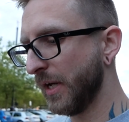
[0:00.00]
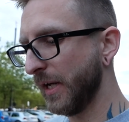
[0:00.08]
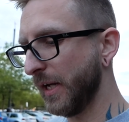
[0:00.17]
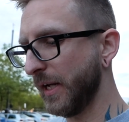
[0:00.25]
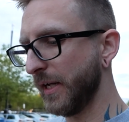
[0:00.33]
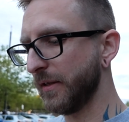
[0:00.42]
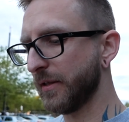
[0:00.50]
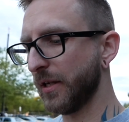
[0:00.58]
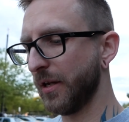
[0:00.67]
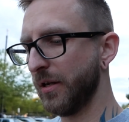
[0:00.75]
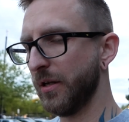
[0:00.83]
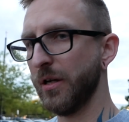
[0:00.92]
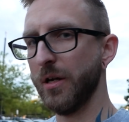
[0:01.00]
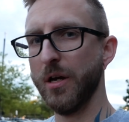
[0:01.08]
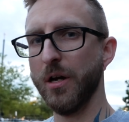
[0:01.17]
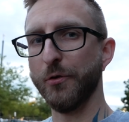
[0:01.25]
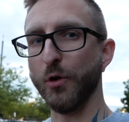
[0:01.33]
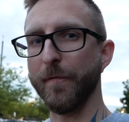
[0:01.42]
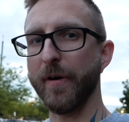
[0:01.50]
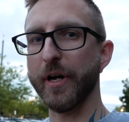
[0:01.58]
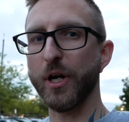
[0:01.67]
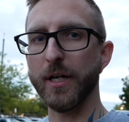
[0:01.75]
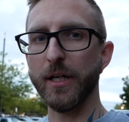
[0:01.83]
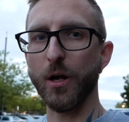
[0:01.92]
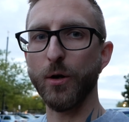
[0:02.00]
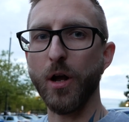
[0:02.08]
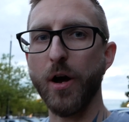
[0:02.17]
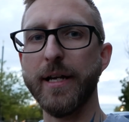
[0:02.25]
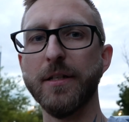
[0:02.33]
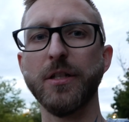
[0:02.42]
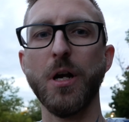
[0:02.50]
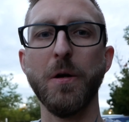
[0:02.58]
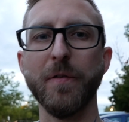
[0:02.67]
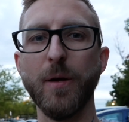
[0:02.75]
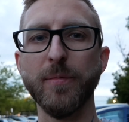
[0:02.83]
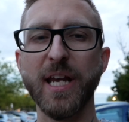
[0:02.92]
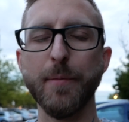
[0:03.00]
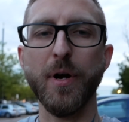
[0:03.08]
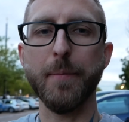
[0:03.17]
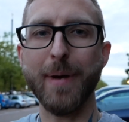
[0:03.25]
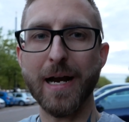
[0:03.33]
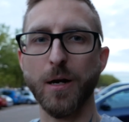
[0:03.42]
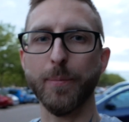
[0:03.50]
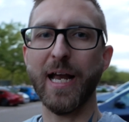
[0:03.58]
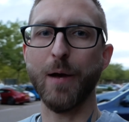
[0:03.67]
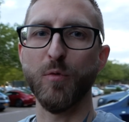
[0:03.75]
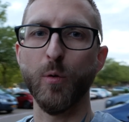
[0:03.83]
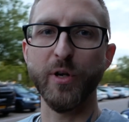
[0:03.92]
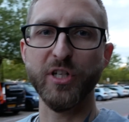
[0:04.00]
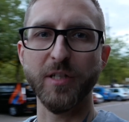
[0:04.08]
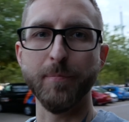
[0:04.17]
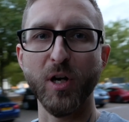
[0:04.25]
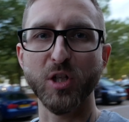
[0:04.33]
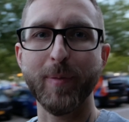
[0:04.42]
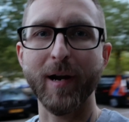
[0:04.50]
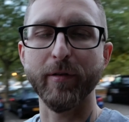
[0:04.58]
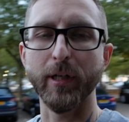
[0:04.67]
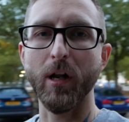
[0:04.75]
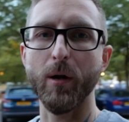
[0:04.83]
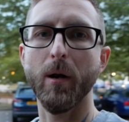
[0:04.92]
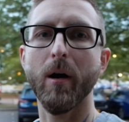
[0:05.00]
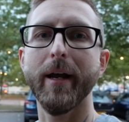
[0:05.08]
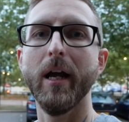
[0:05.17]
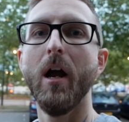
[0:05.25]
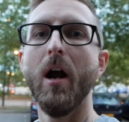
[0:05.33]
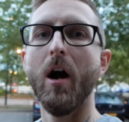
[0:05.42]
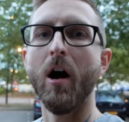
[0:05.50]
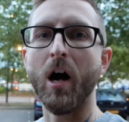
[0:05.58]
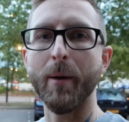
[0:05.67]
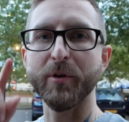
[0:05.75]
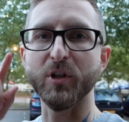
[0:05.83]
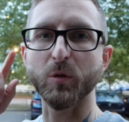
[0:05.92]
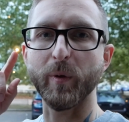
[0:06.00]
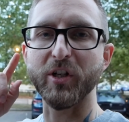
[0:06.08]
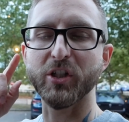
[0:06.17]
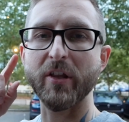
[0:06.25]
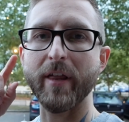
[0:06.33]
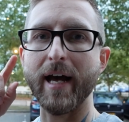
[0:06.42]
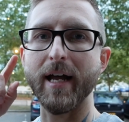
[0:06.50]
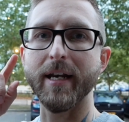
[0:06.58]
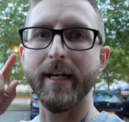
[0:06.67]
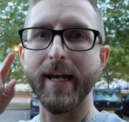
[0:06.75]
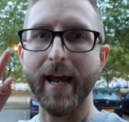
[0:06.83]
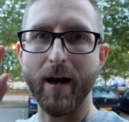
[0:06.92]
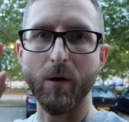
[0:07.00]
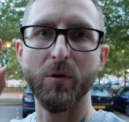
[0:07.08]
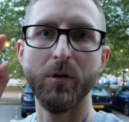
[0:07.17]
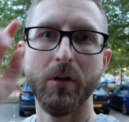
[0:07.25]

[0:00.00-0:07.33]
is not very good in low light. So I've come to get my backup camera, which is much better in low light. I'm going to switch to that now.